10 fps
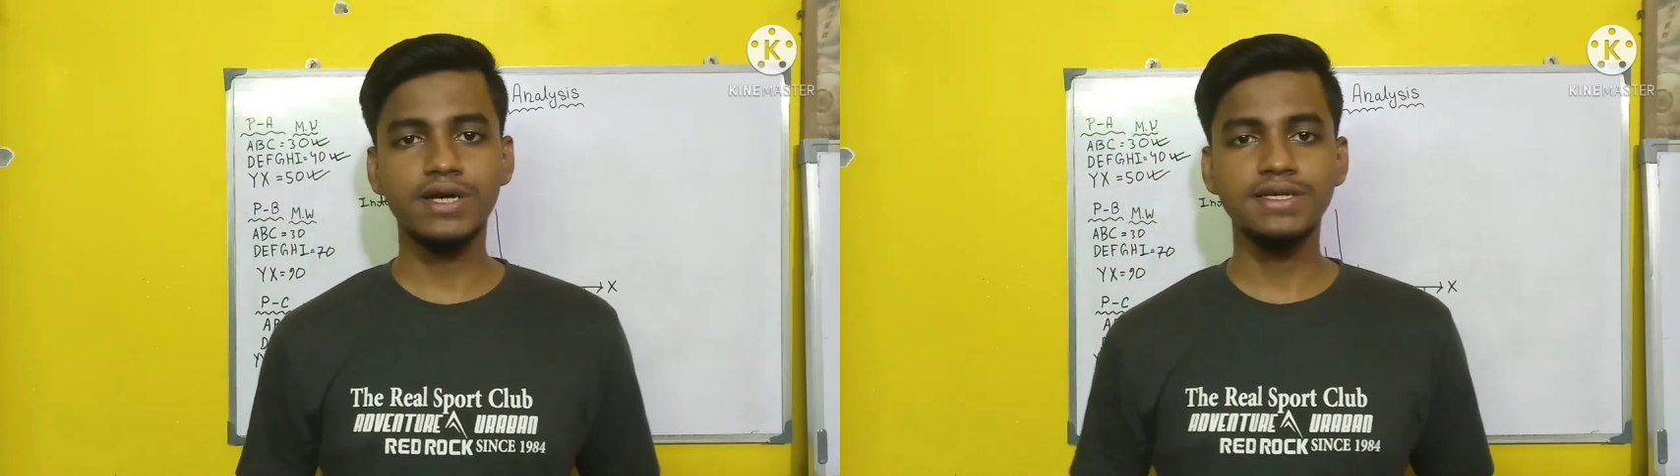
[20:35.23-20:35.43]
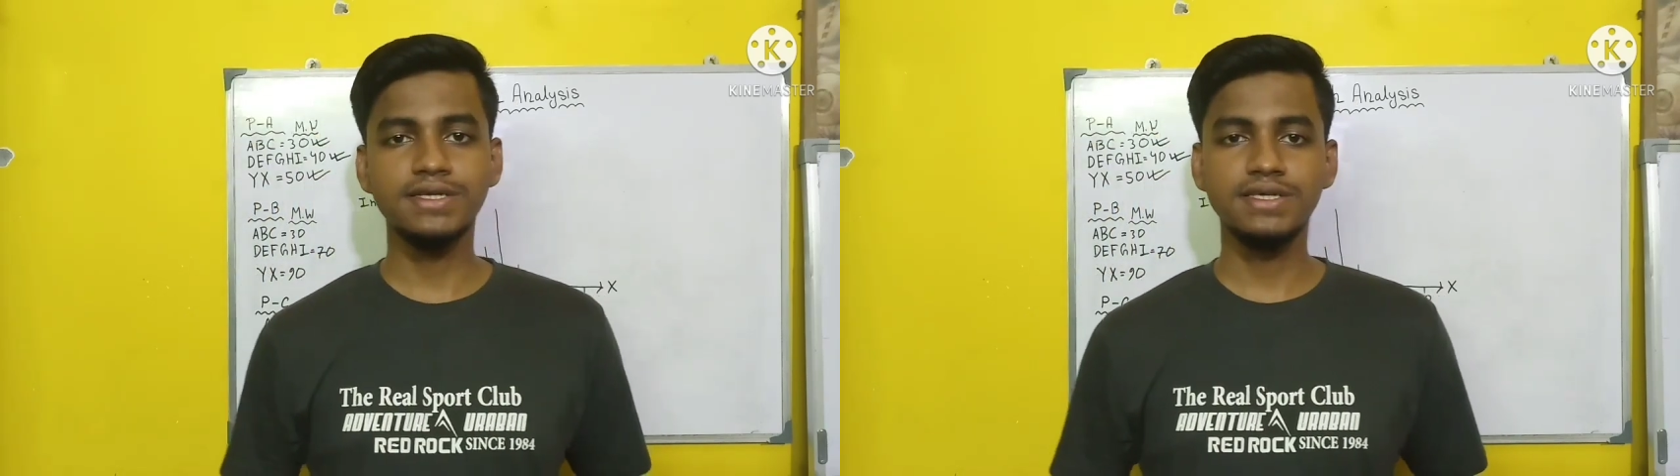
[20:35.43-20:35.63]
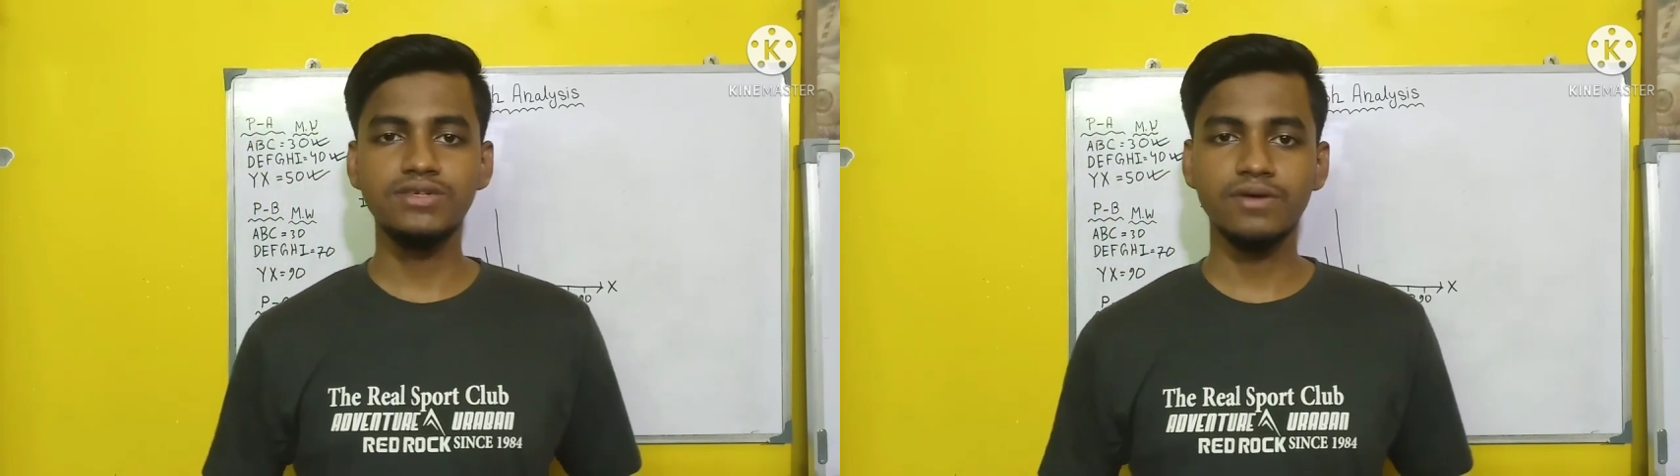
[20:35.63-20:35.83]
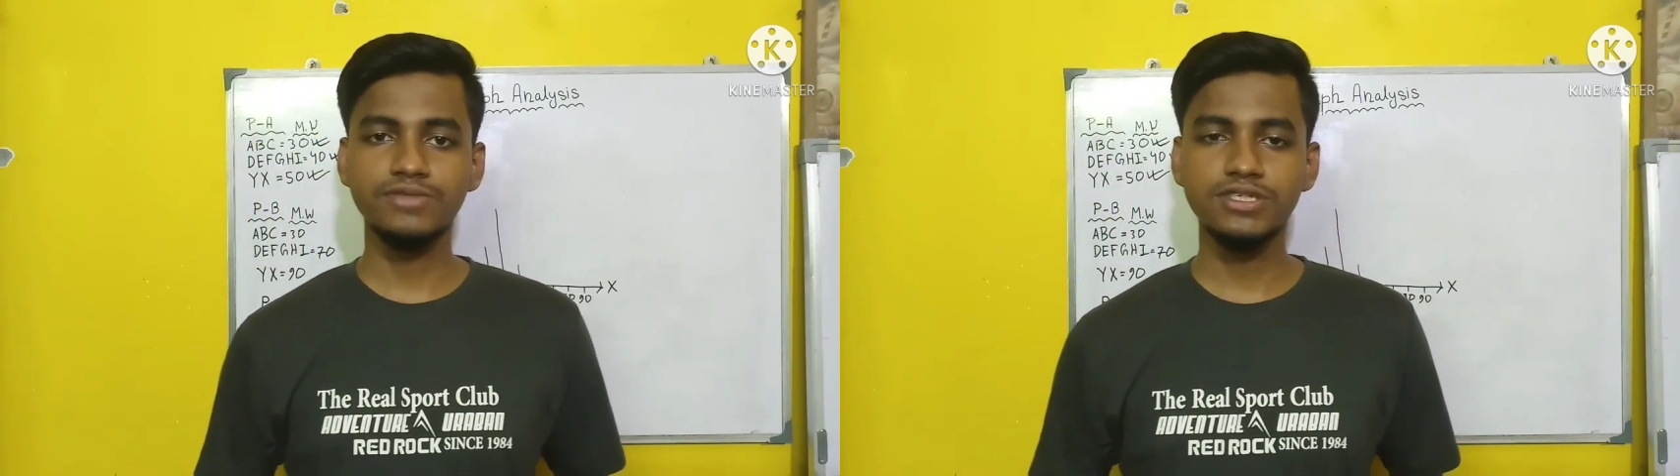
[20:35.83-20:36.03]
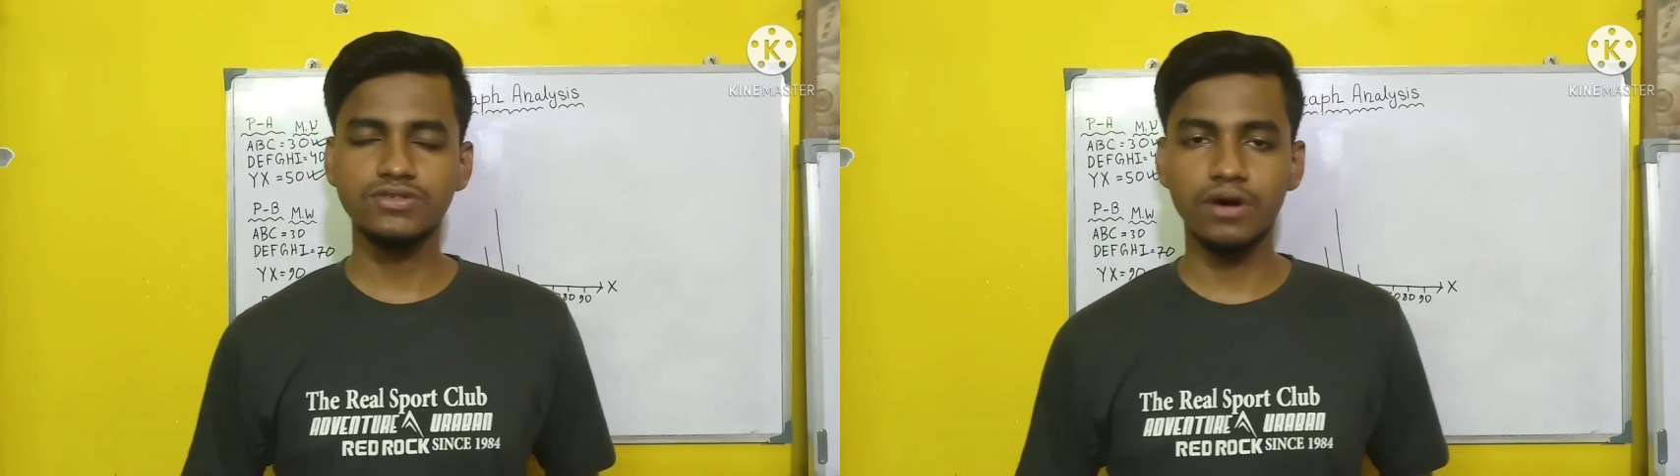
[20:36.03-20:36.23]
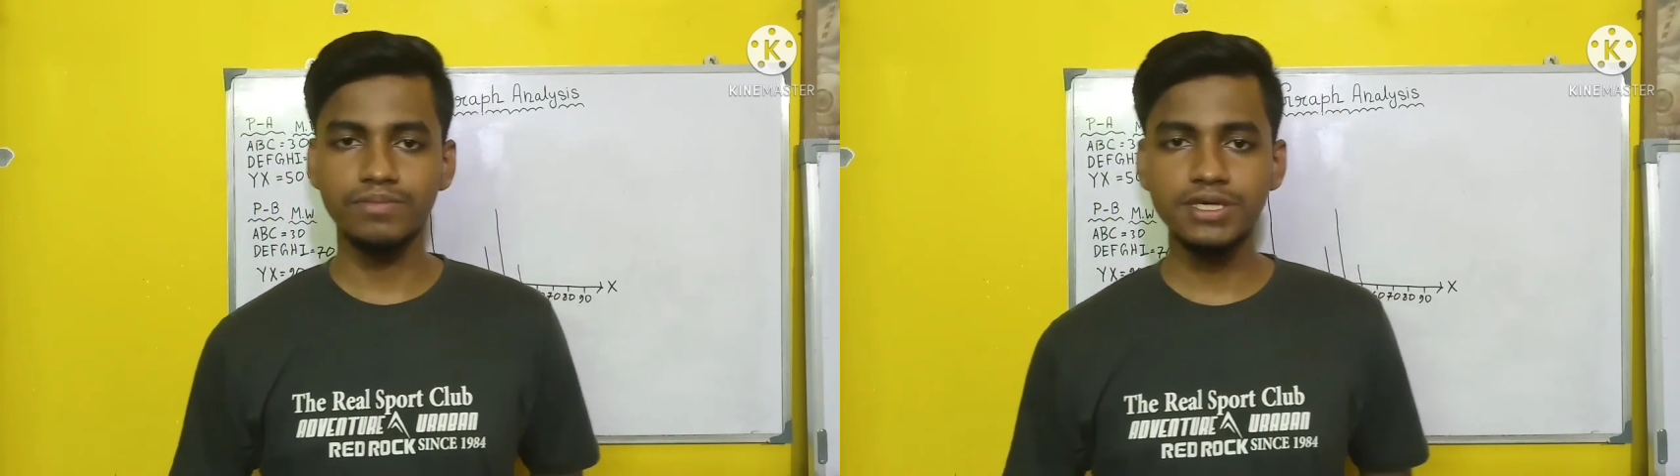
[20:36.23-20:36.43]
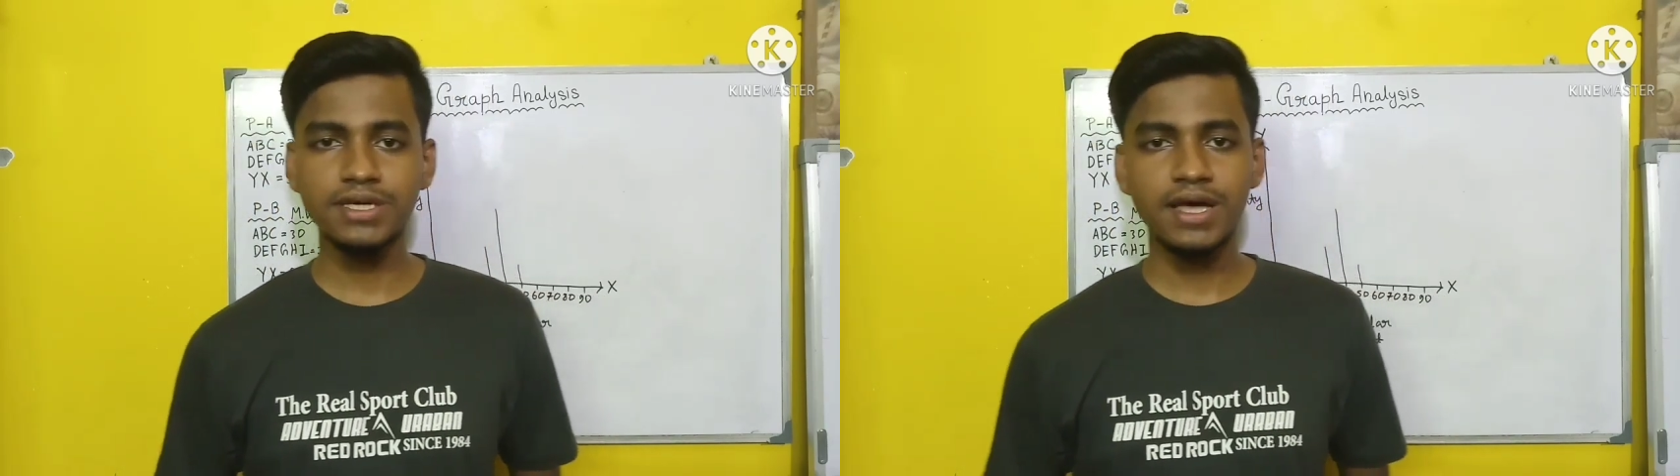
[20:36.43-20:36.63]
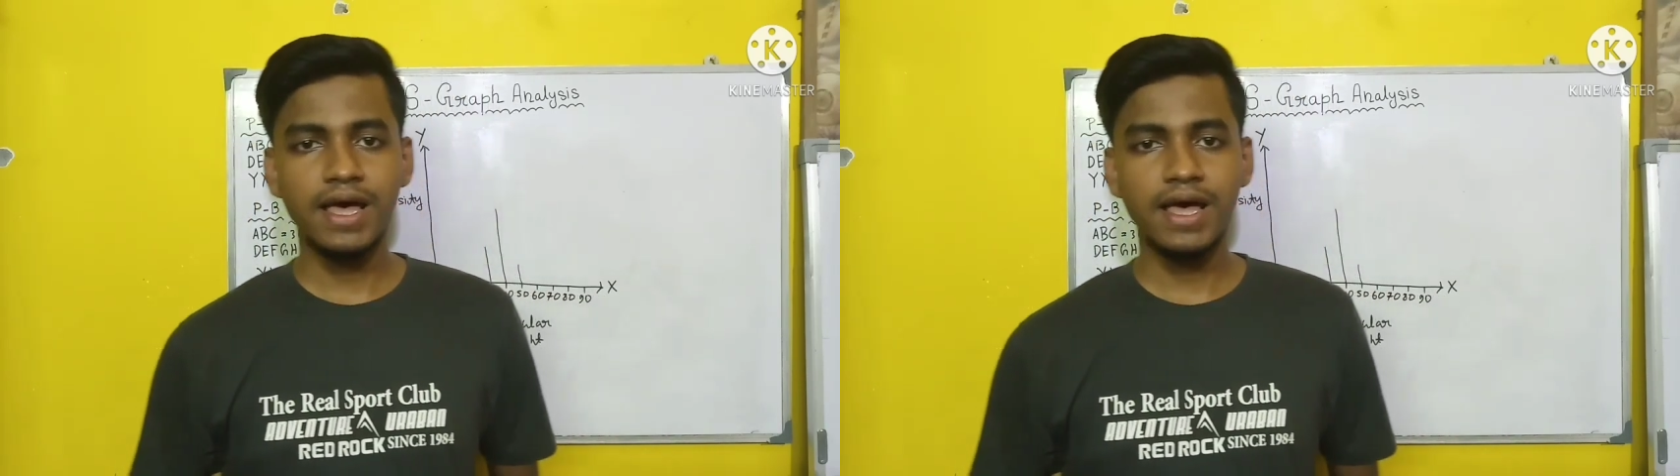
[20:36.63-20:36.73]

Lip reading: are in need of this topic,